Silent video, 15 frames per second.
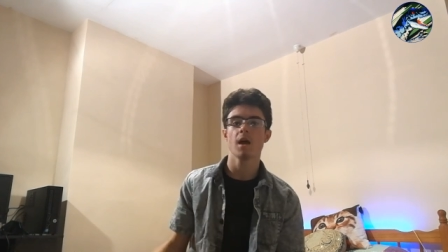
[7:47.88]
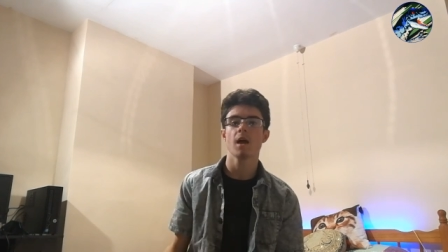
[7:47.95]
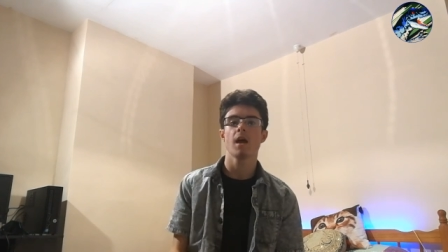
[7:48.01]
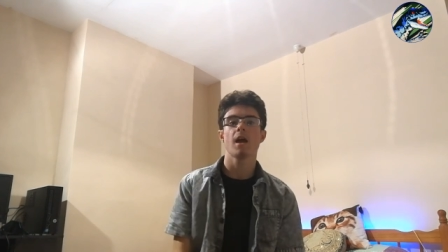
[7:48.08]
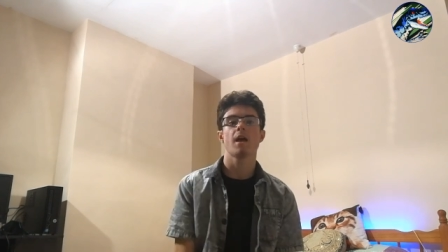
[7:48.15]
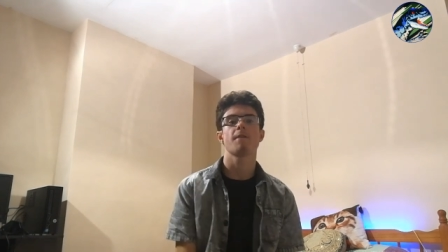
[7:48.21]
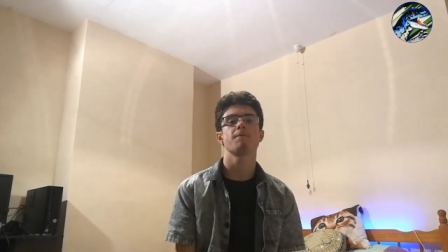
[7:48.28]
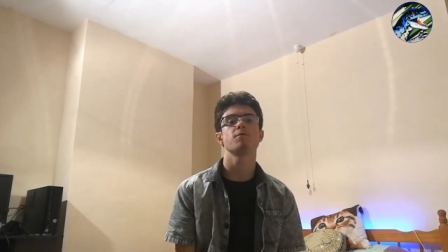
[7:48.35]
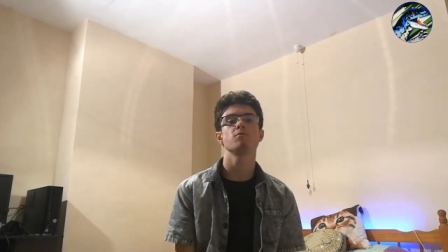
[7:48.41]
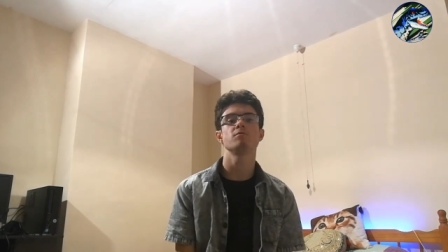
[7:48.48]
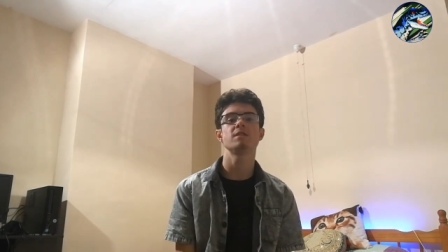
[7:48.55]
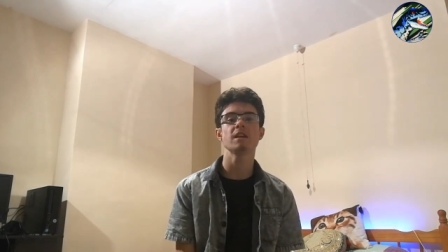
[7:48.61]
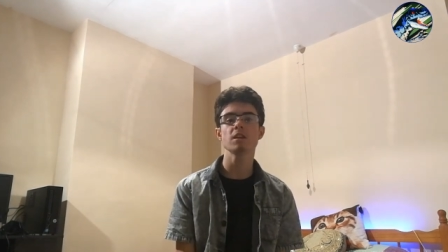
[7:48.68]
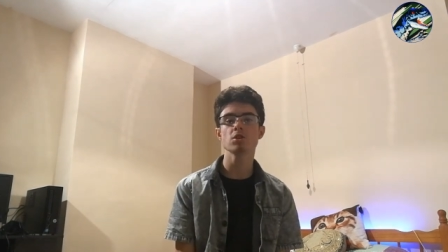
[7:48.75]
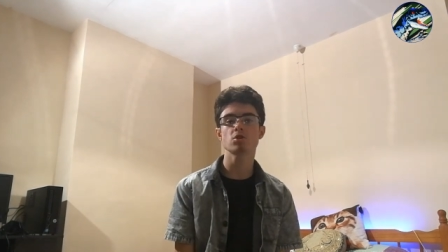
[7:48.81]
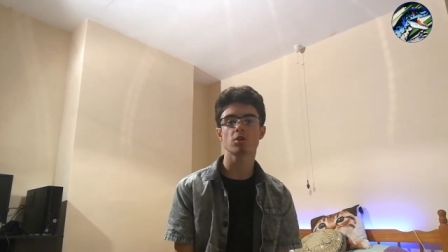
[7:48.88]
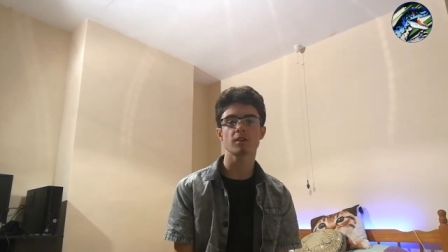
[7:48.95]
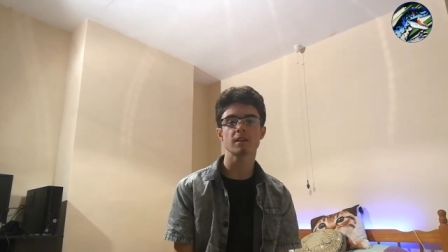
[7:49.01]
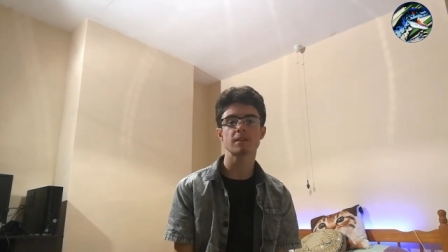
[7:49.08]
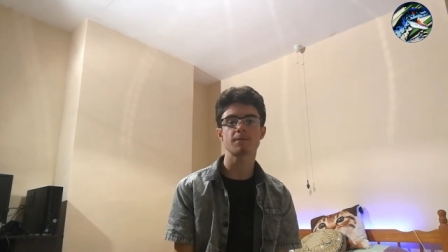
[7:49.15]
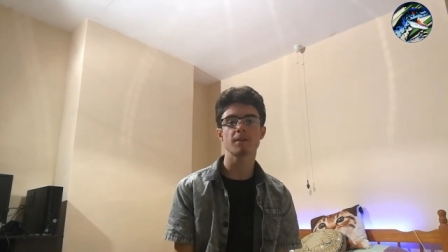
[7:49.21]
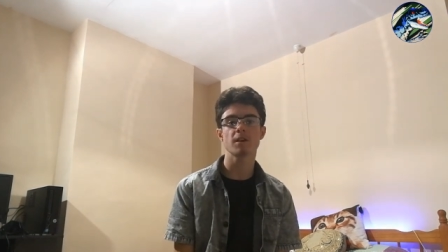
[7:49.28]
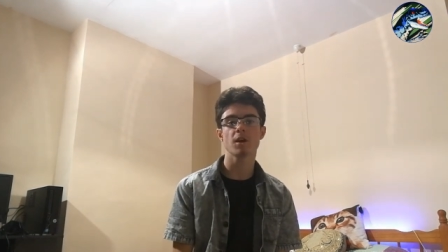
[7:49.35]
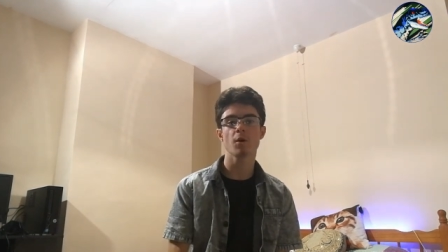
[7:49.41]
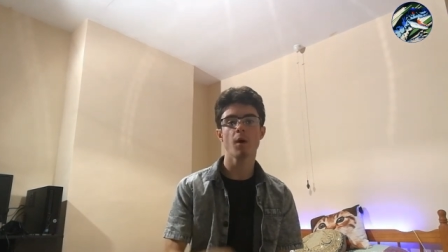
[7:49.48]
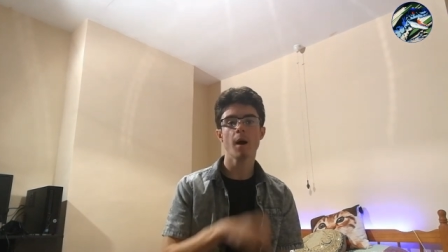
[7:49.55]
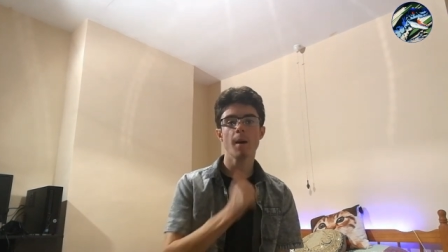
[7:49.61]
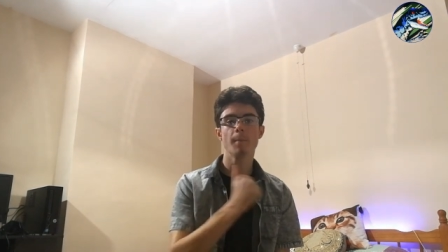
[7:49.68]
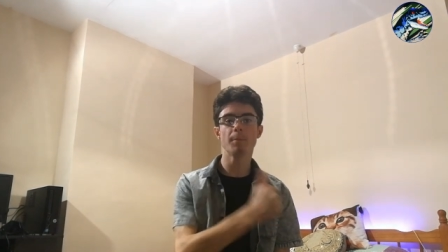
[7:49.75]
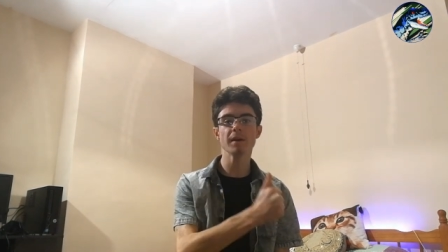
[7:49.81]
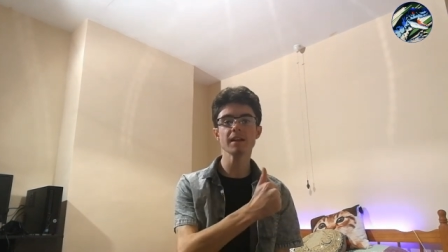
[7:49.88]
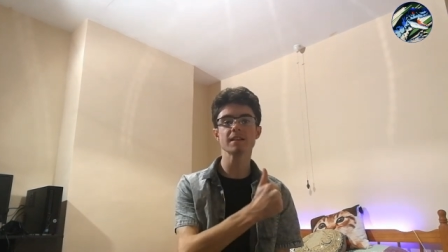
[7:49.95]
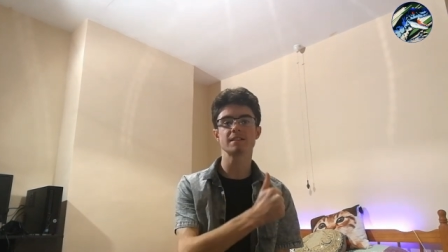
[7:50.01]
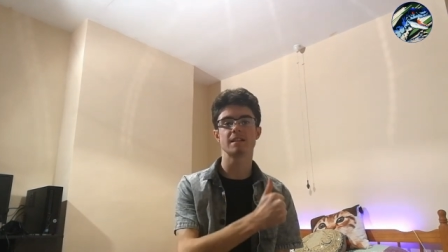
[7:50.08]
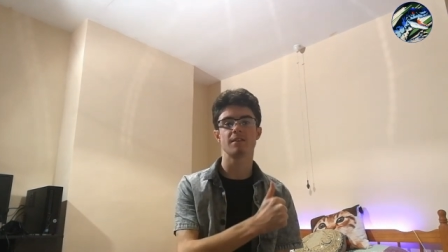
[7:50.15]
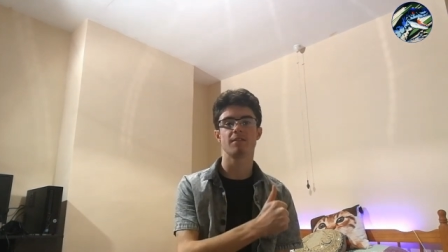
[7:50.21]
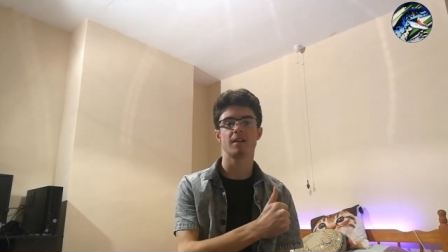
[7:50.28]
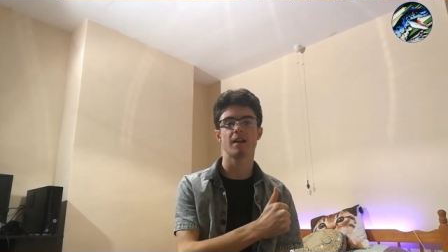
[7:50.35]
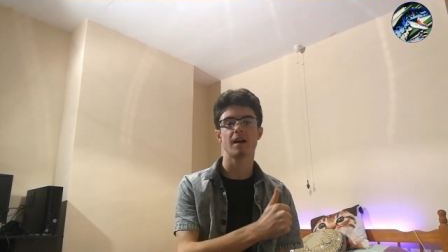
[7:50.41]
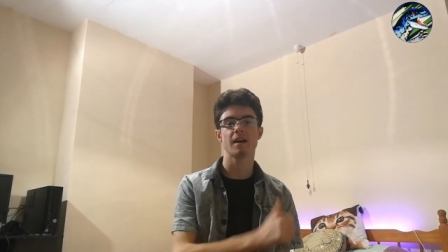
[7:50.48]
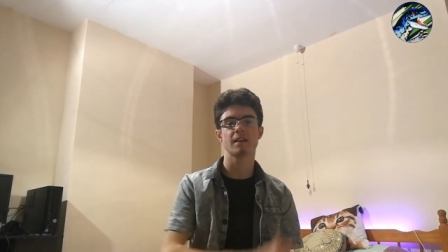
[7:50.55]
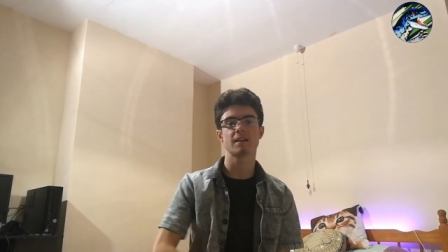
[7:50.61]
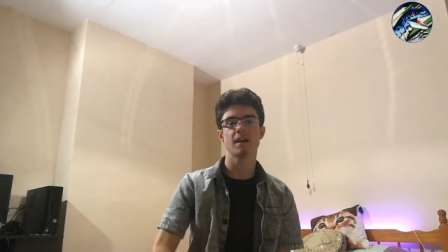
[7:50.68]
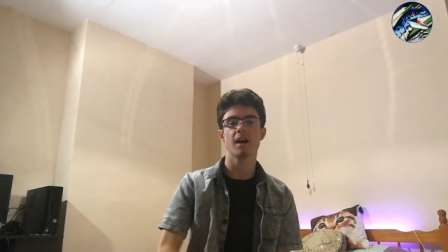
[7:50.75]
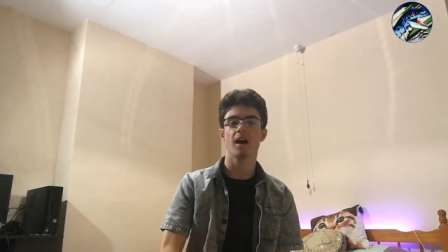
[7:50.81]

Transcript: If you did enjoy this video, Peace, leave a like,